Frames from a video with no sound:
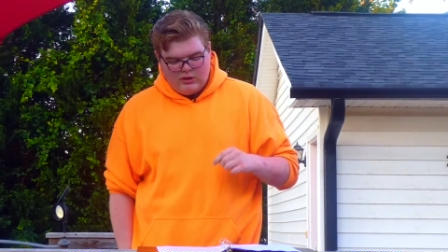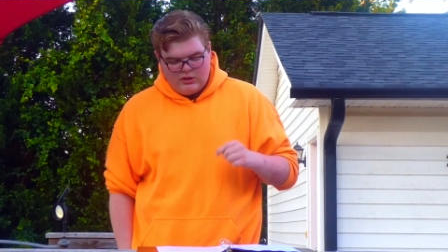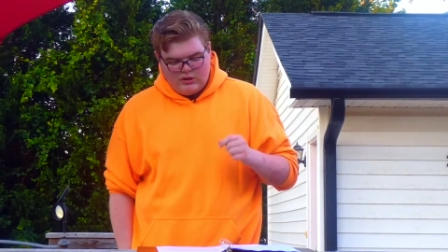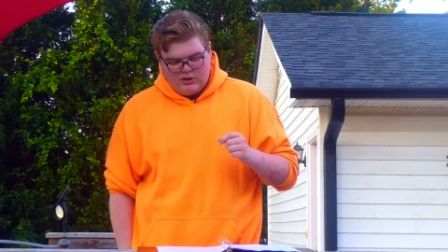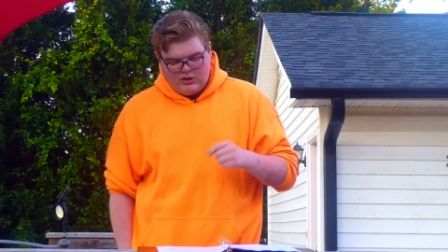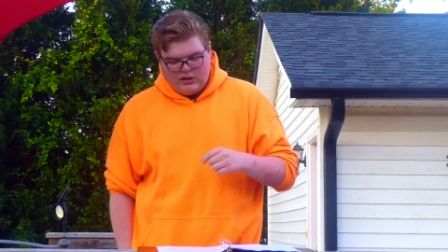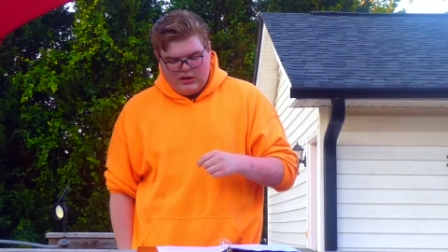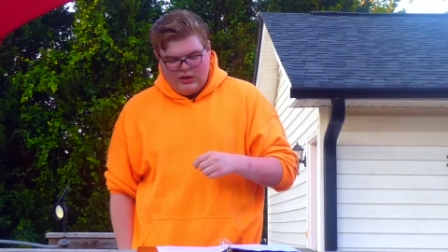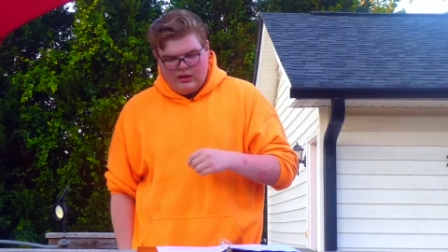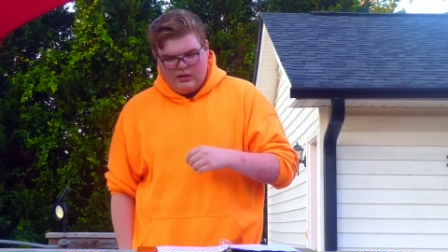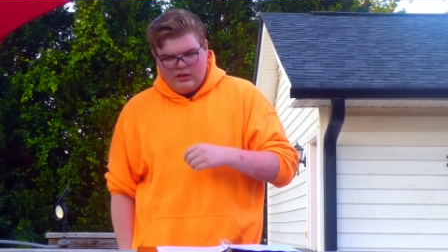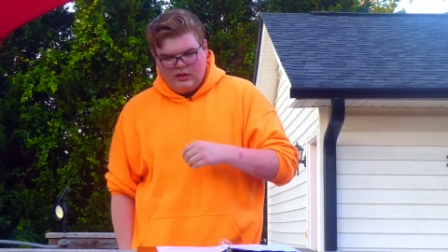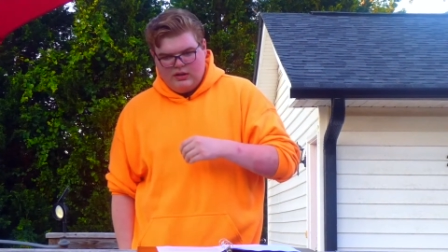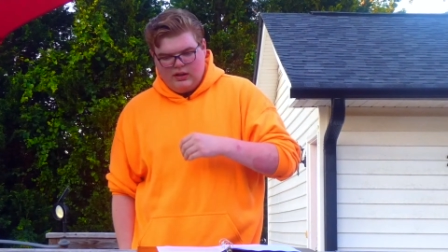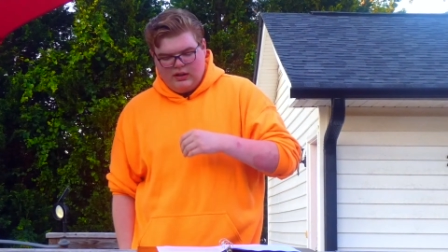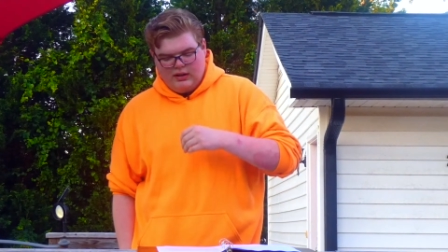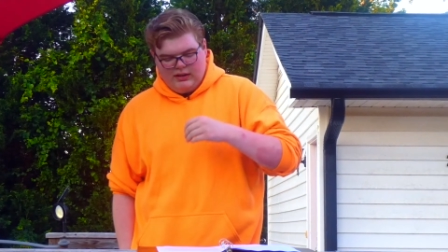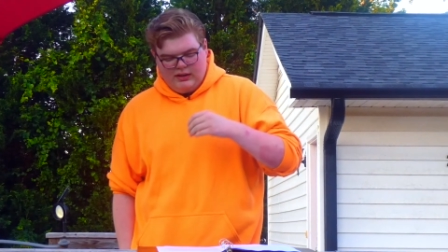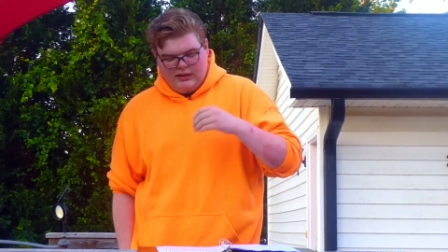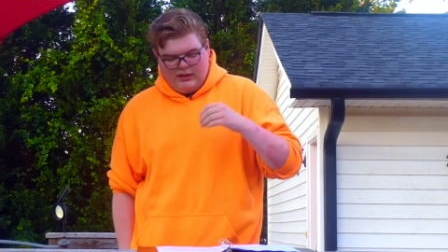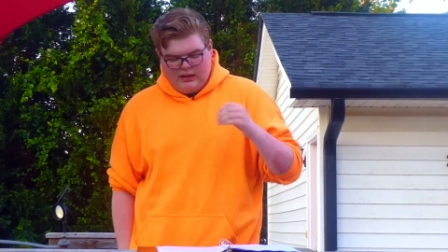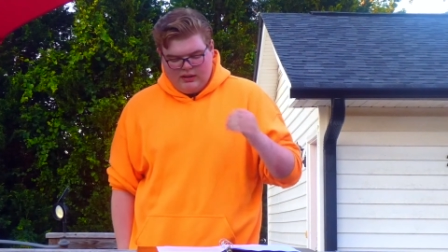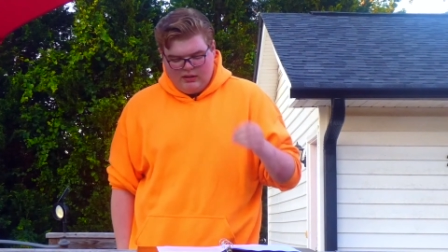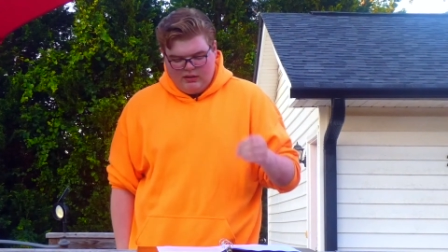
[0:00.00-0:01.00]
sin
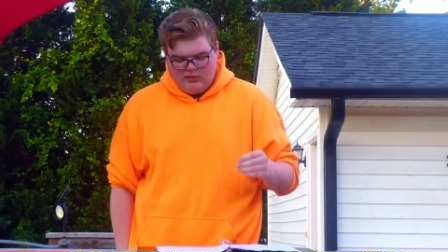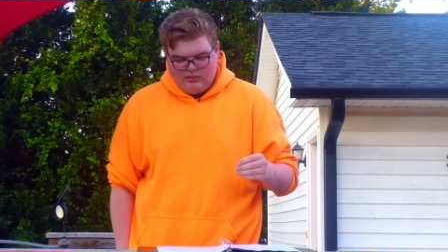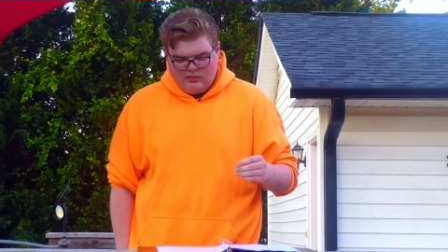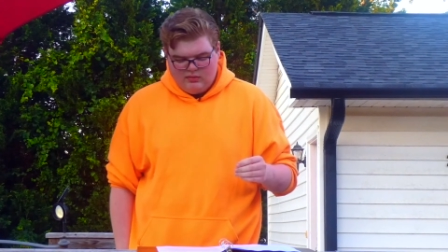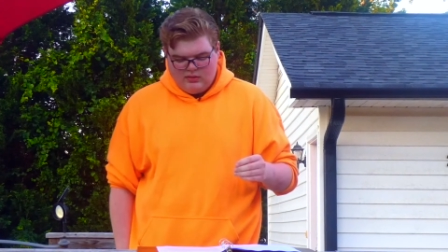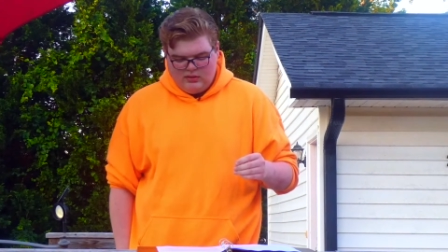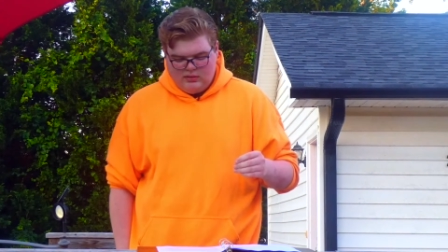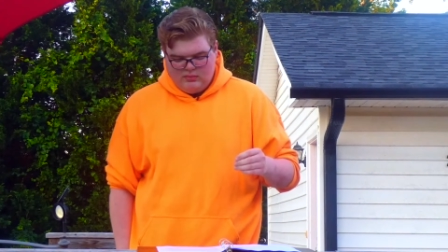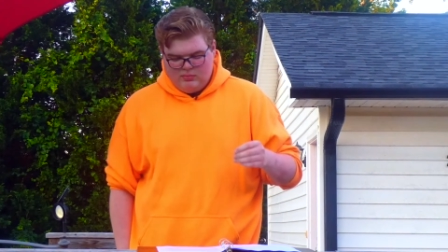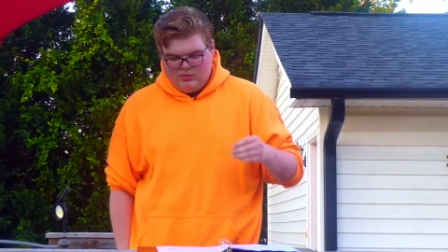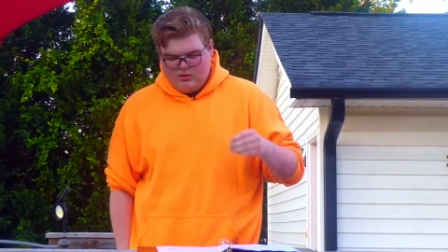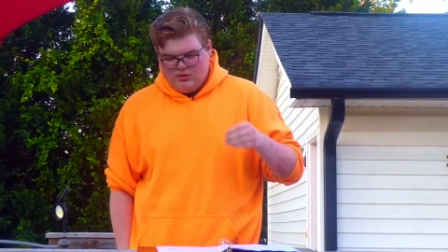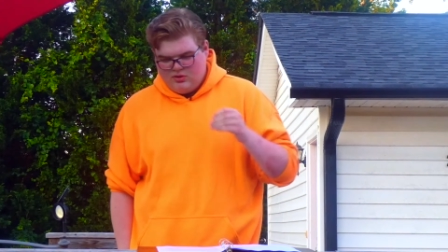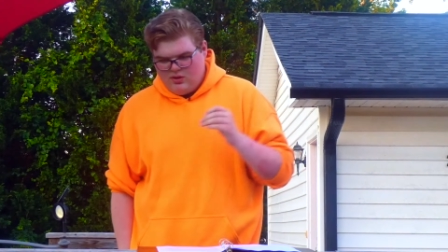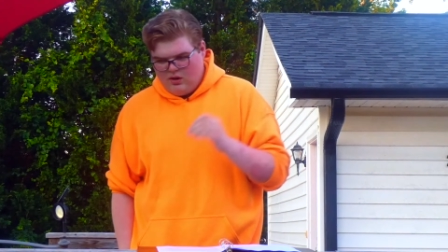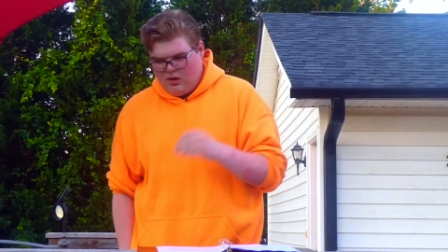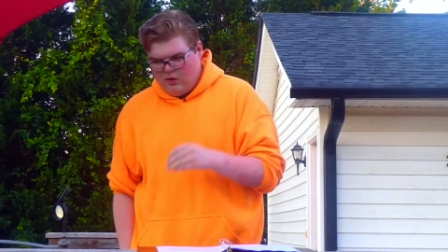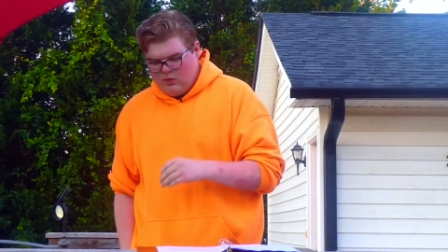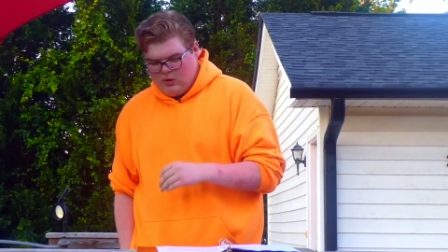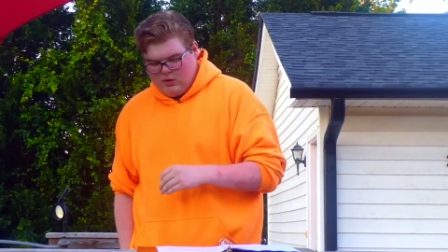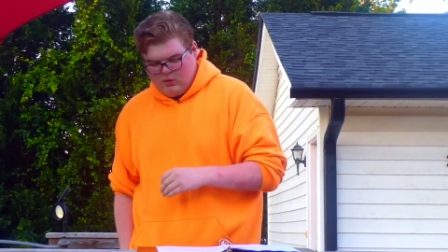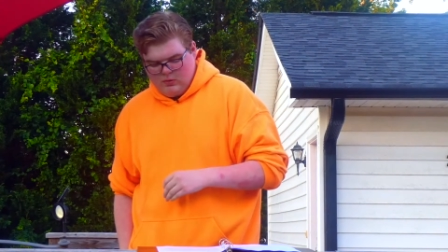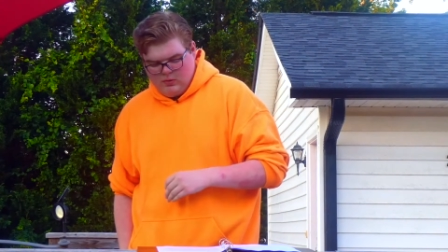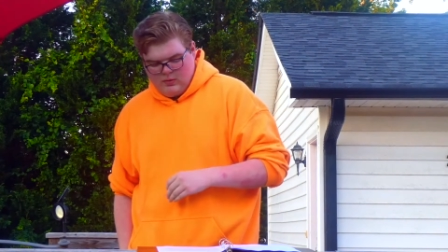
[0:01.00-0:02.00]
and guilt and
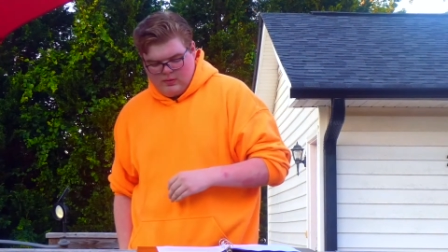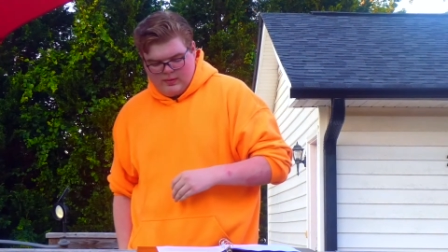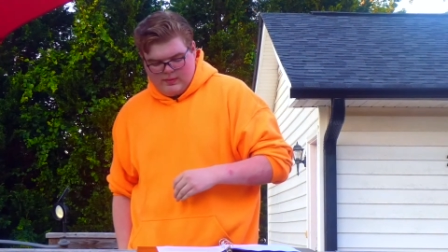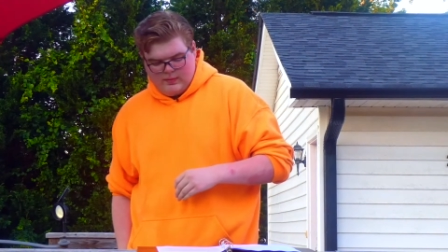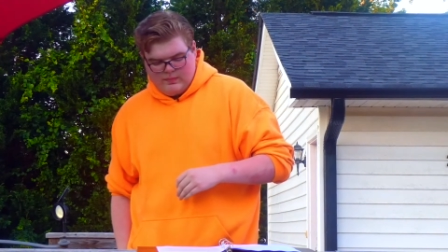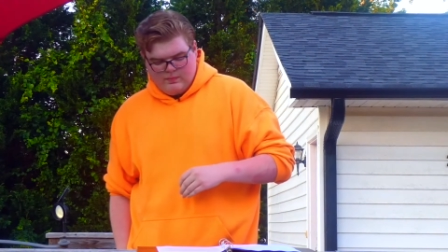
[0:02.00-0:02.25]
sorrow,